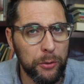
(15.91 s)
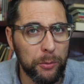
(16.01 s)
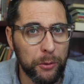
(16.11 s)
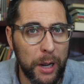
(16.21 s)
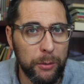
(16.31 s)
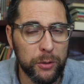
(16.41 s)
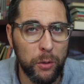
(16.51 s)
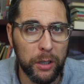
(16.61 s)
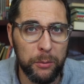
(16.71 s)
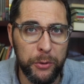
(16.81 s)
subscribers,
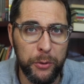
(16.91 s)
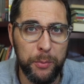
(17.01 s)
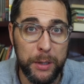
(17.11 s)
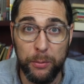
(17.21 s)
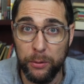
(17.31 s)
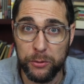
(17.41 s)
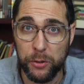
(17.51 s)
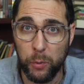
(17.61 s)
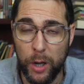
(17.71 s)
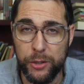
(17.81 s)
welcome, new people
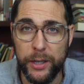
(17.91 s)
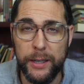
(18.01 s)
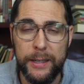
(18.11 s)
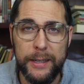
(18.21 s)
just watching,